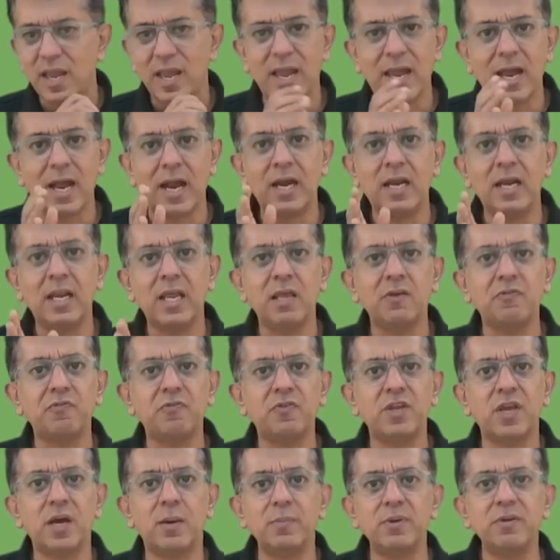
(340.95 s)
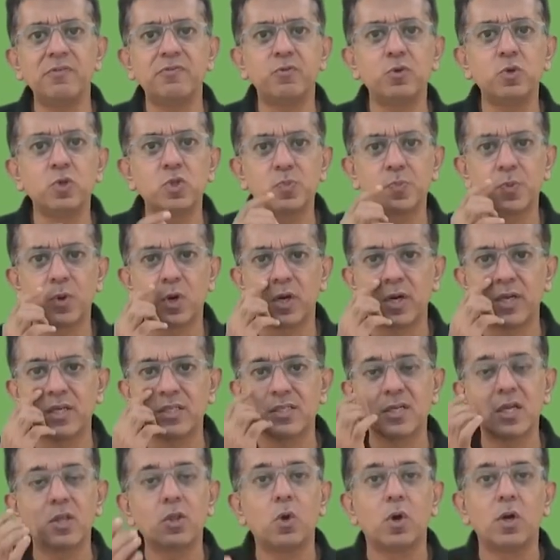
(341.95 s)
And if Yummy Foods
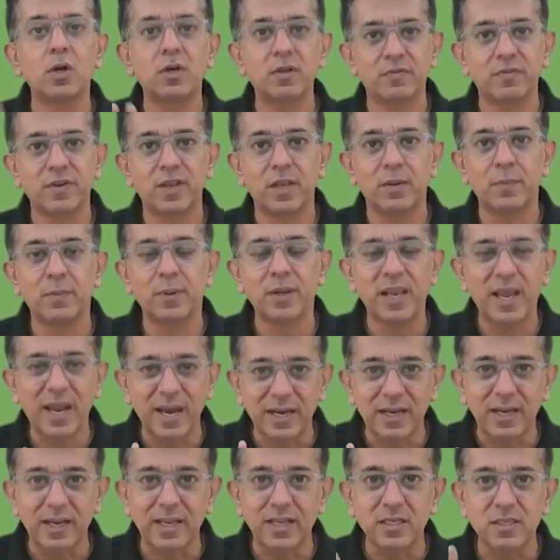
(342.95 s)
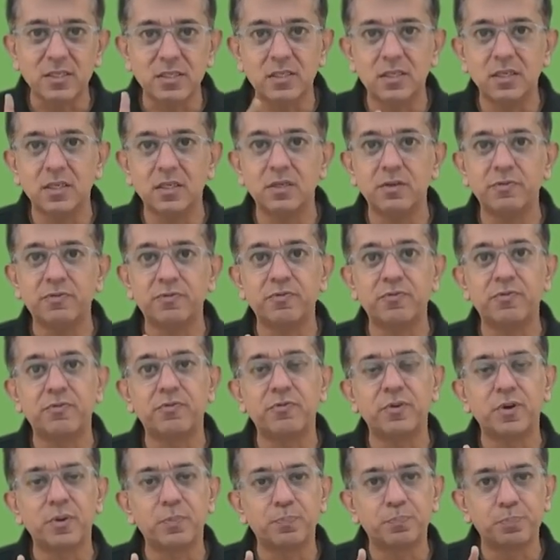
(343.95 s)
products are not available, at least the
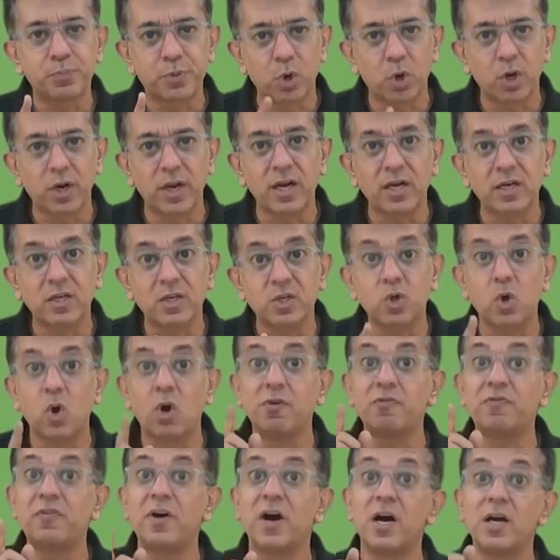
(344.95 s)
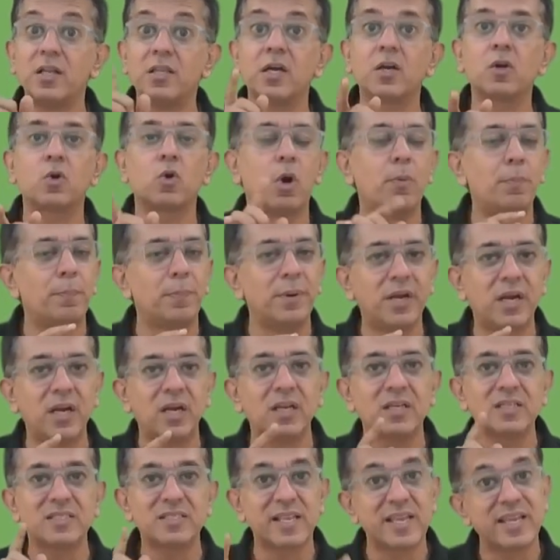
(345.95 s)
product of other
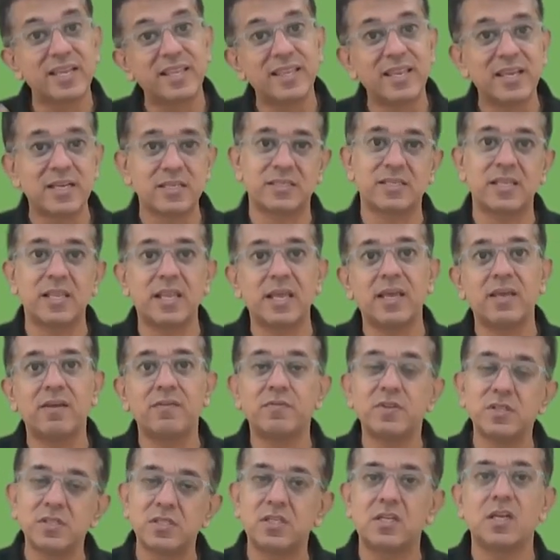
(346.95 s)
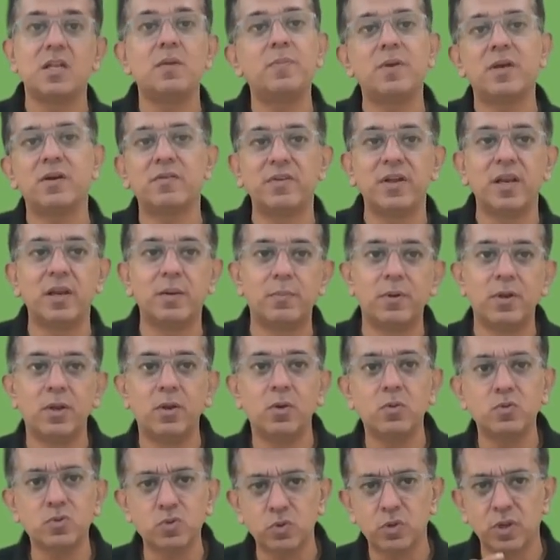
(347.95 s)
competitors like Nestle will still be available.
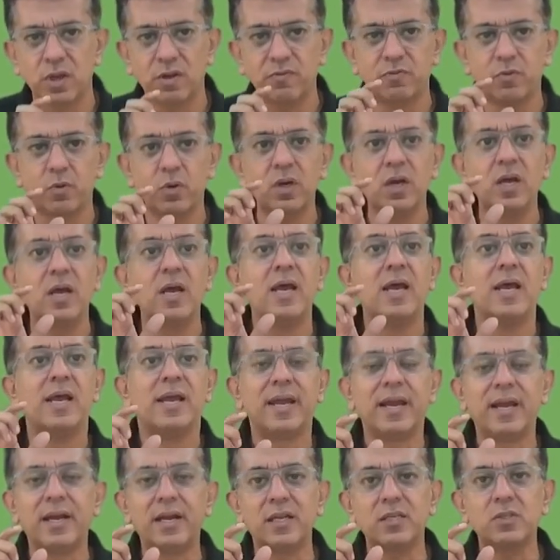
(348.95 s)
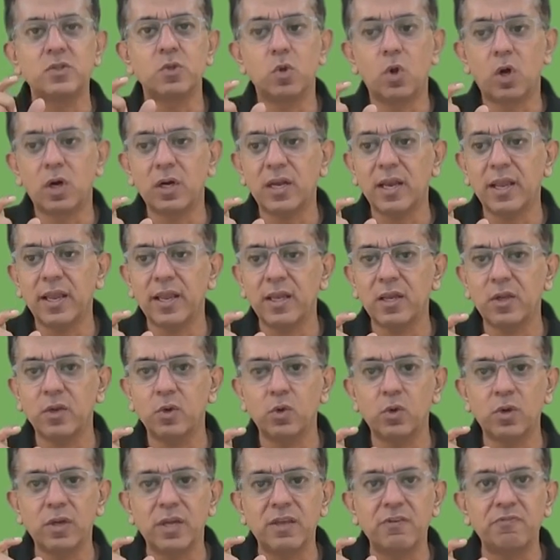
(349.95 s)
No, so therefore, it is not like, you
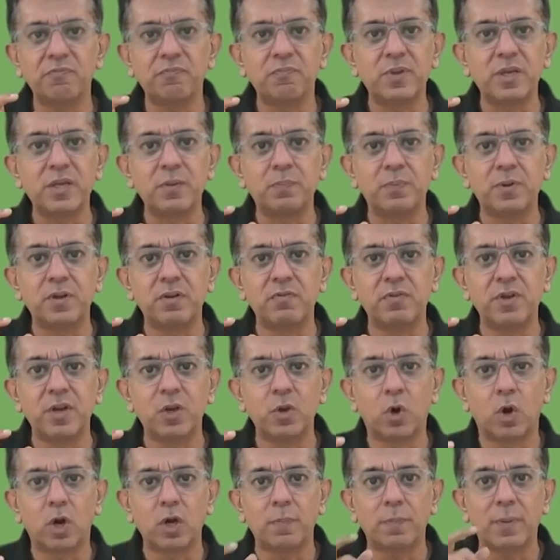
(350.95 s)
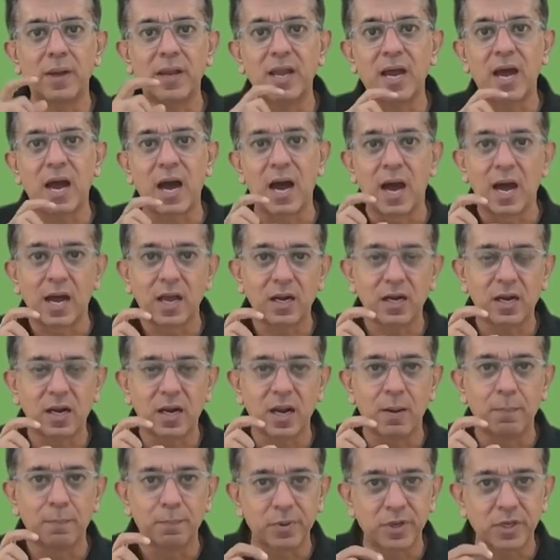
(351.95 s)
know, if people will not buy our
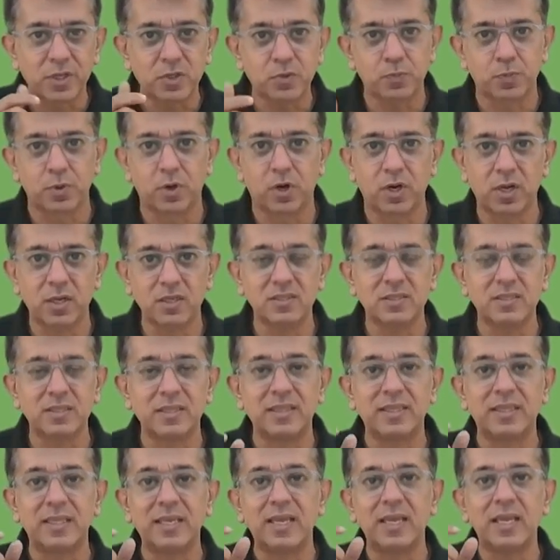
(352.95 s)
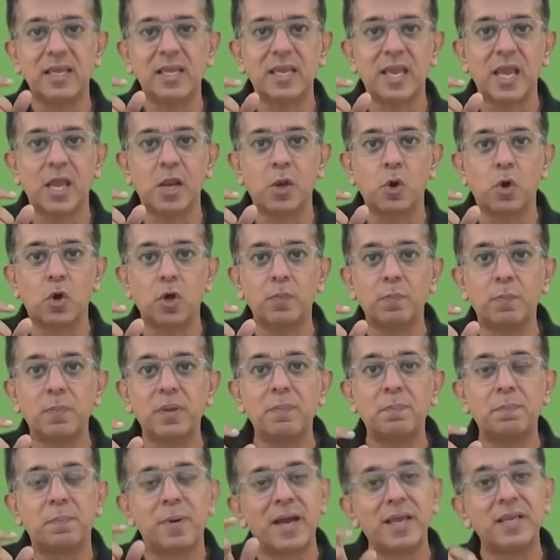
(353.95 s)
company's products, they cannot
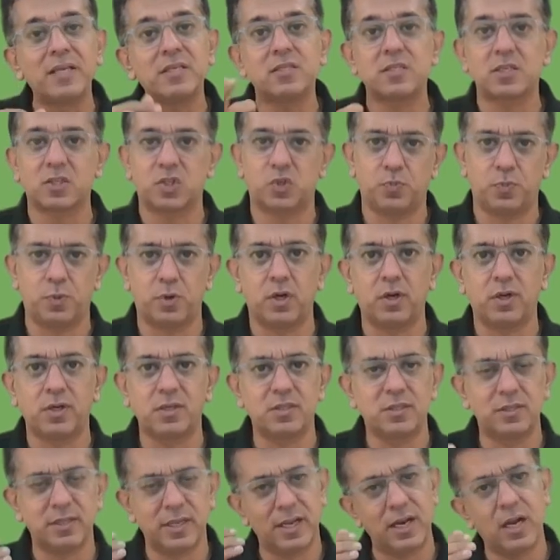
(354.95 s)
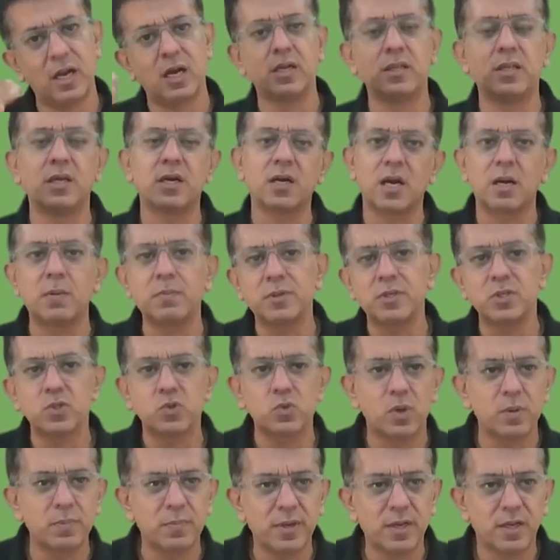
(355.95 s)
be buying such products. There are other companies
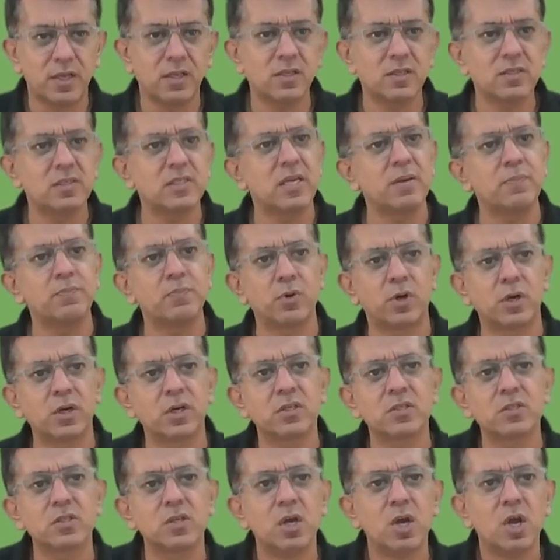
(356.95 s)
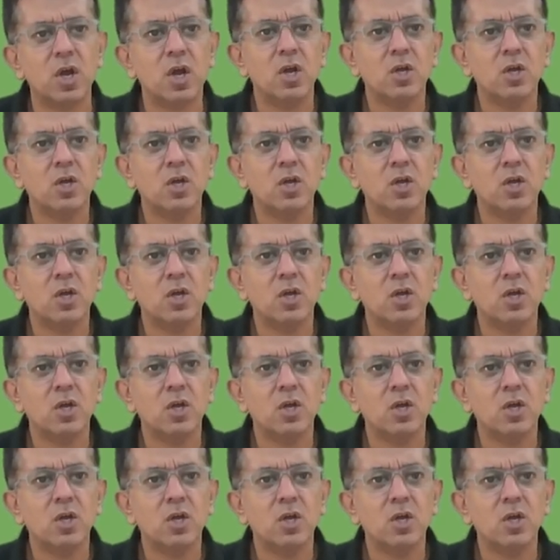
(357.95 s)
who are making the same products.